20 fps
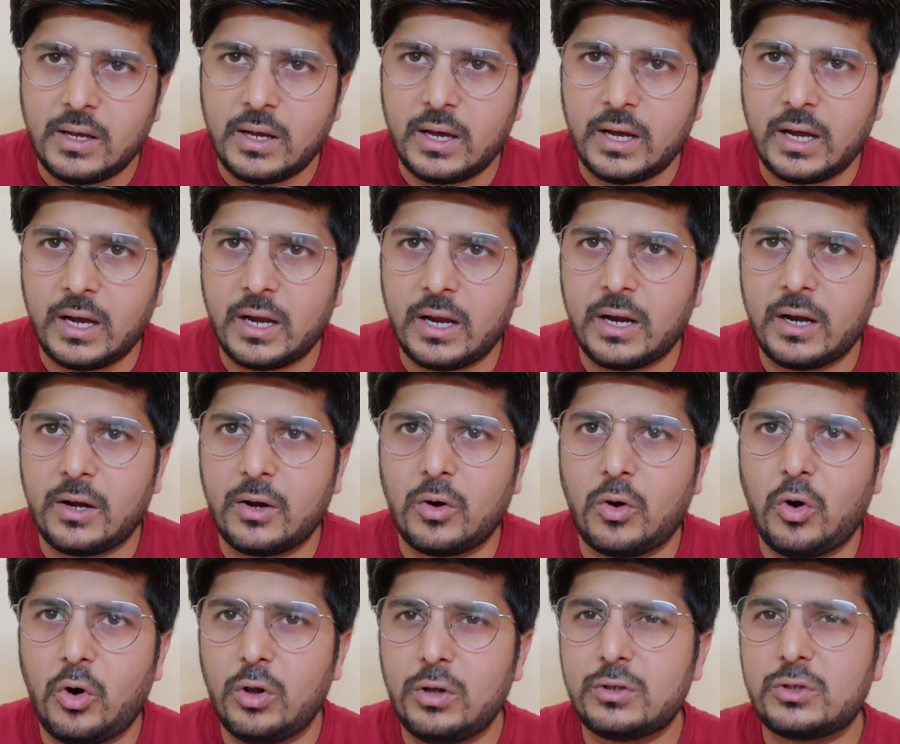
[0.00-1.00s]
And
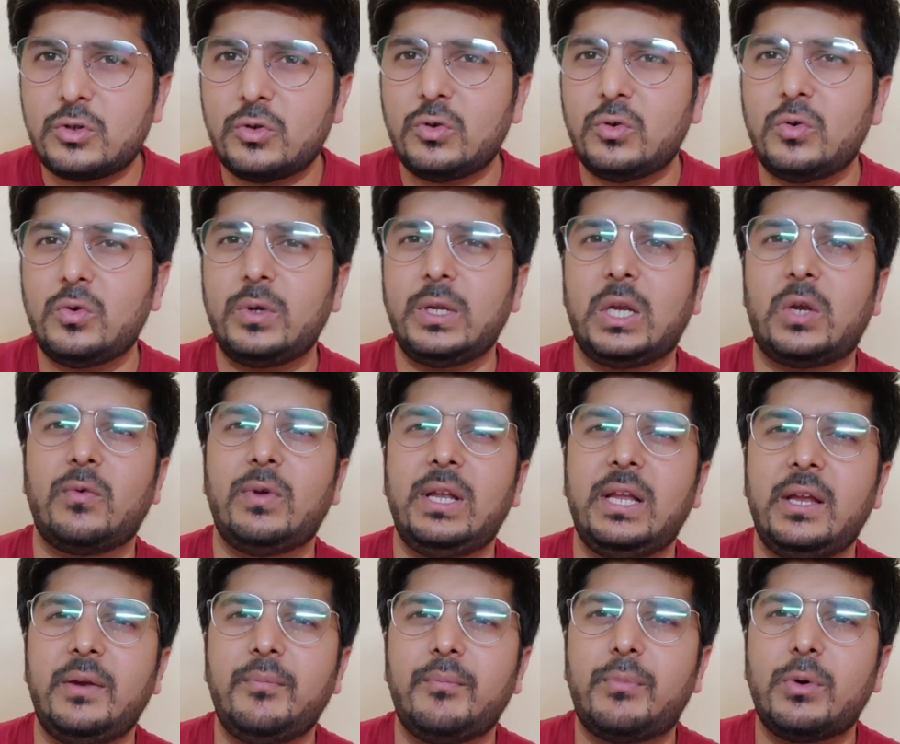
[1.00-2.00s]
also, it will
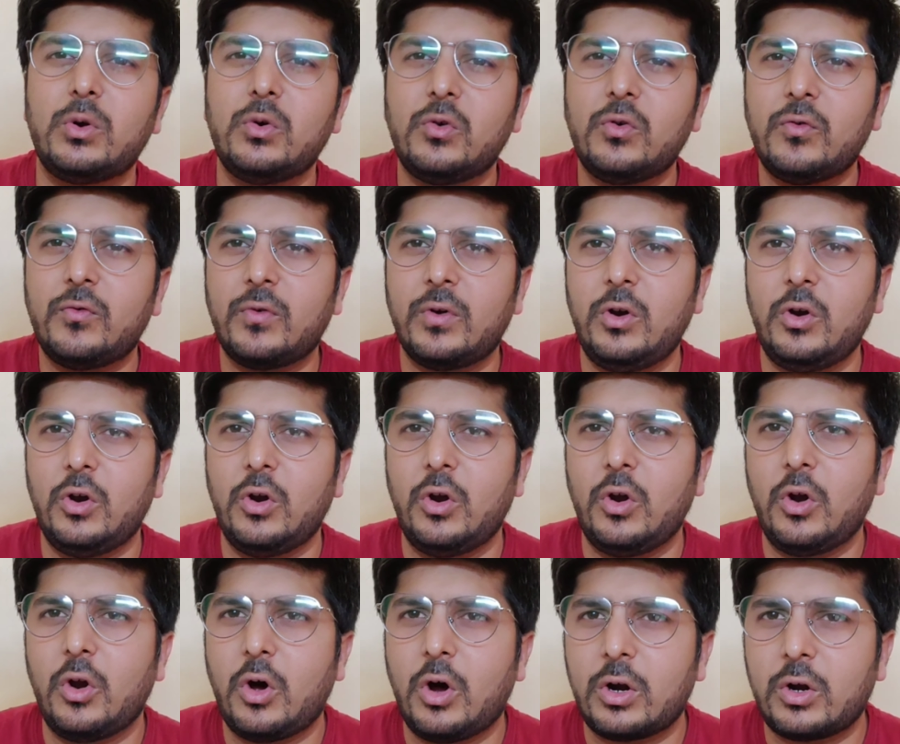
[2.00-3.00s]
improve a
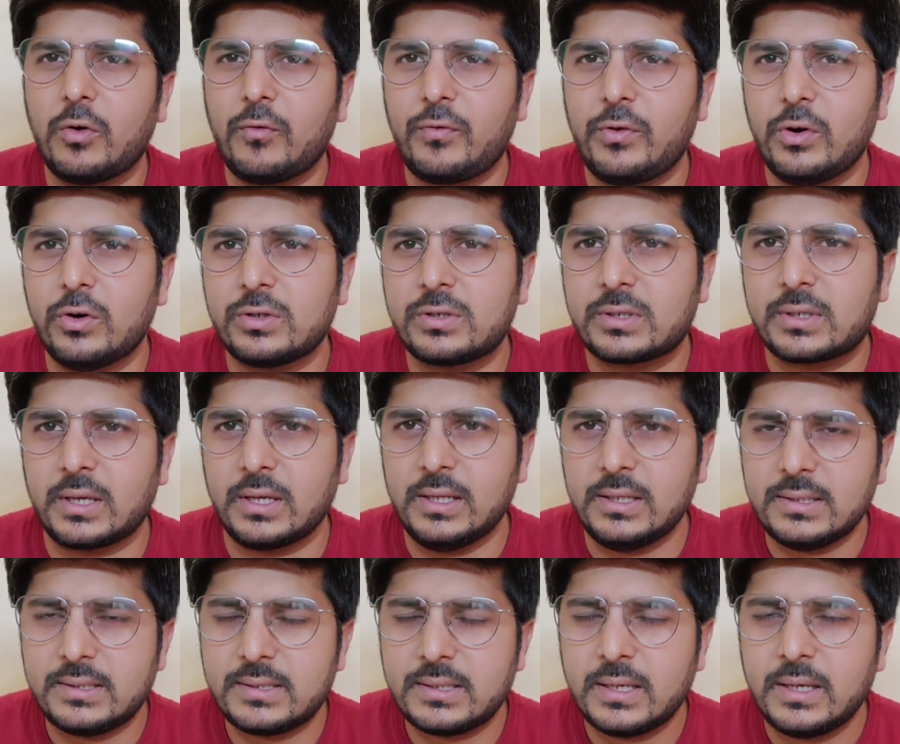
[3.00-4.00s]
lot of your
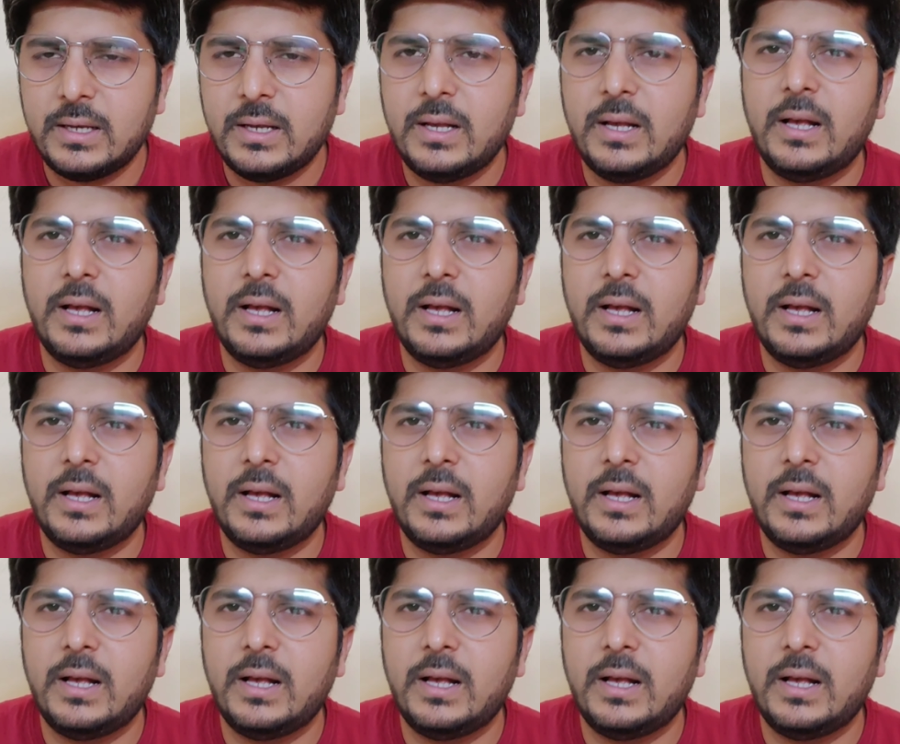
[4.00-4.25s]
skills.